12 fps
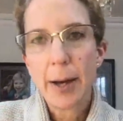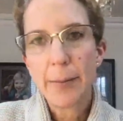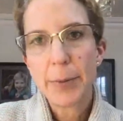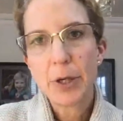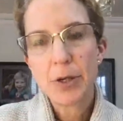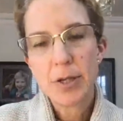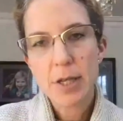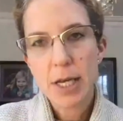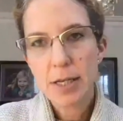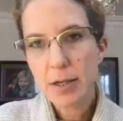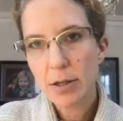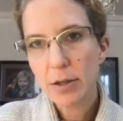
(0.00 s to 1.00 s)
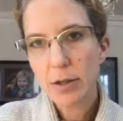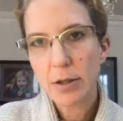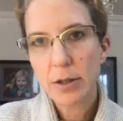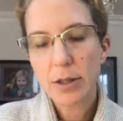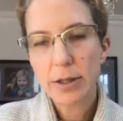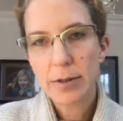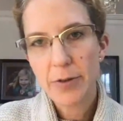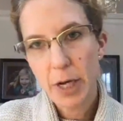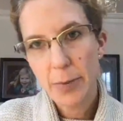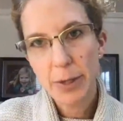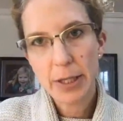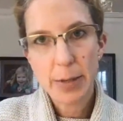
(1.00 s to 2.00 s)
because they're still
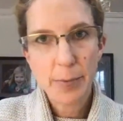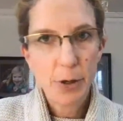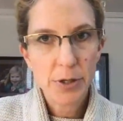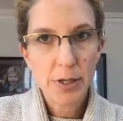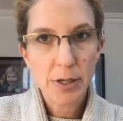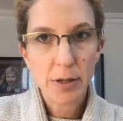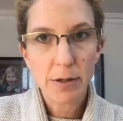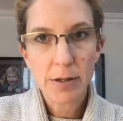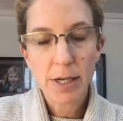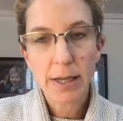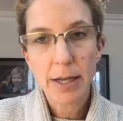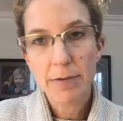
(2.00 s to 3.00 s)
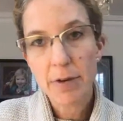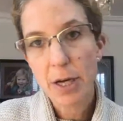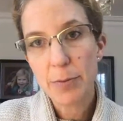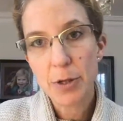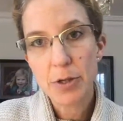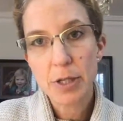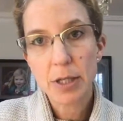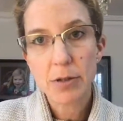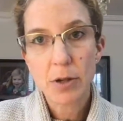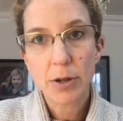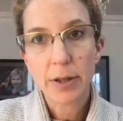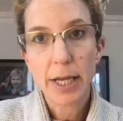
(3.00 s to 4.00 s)
developing their motor skills, and their fine motor skills
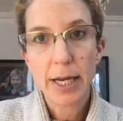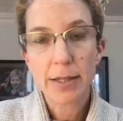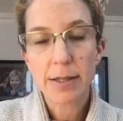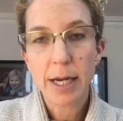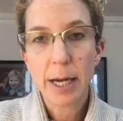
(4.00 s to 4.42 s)
aren't that